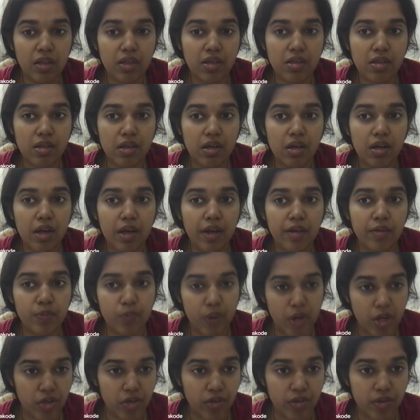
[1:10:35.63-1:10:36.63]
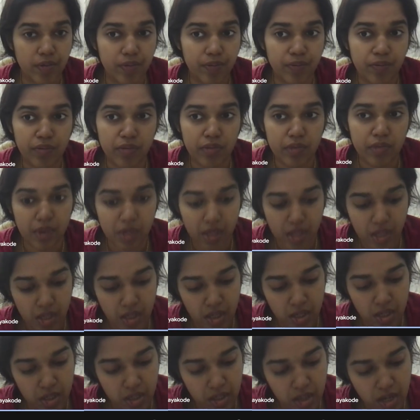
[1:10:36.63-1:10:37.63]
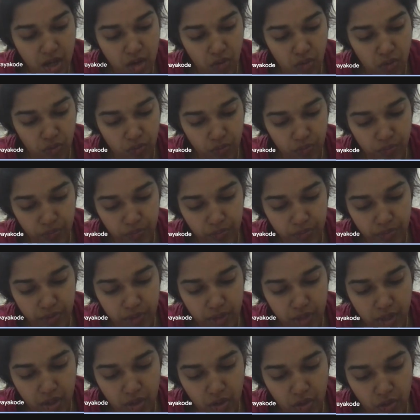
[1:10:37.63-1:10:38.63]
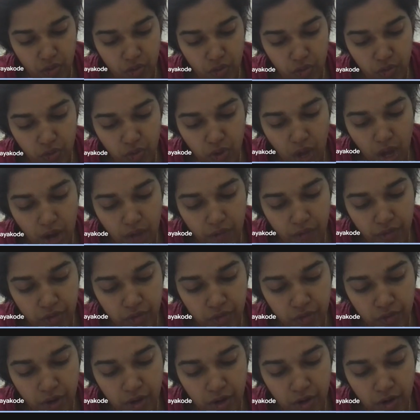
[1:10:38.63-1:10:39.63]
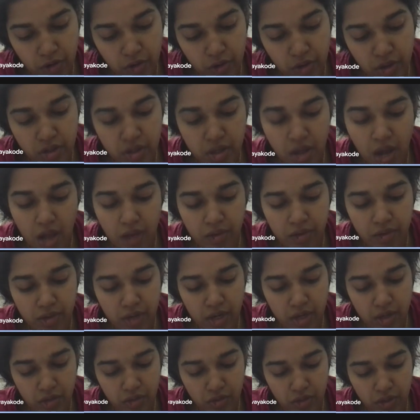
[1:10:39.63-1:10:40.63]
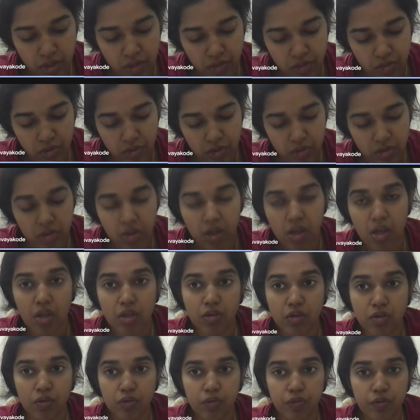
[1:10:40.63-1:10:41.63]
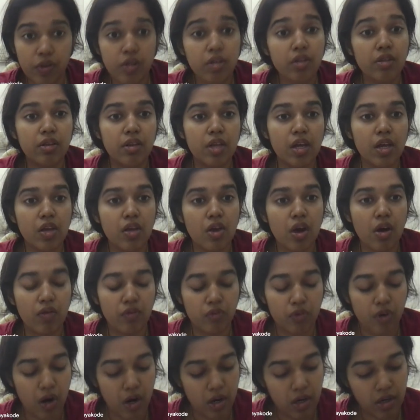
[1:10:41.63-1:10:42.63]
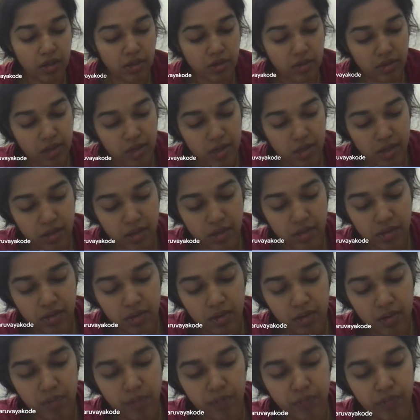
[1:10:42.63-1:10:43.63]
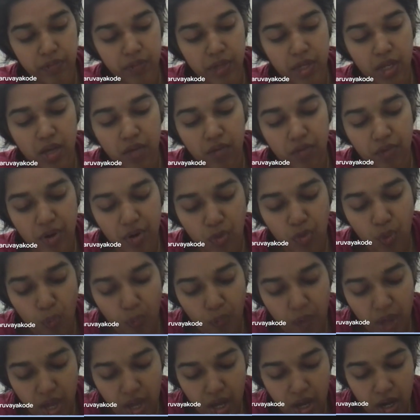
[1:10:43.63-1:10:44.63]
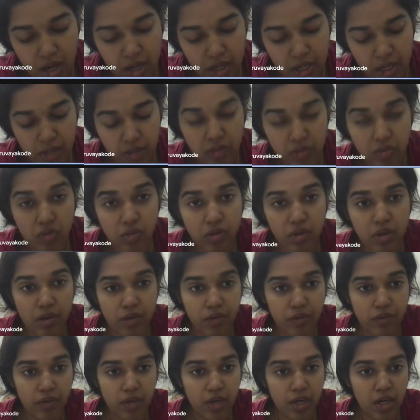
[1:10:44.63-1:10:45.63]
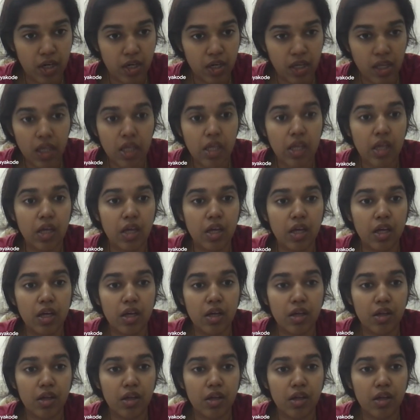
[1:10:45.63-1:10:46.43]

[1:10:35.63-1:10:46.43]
This is the expression. Now, you have to find out charge transfer resistance. So first thing you have to understand is when omega tends to infinity,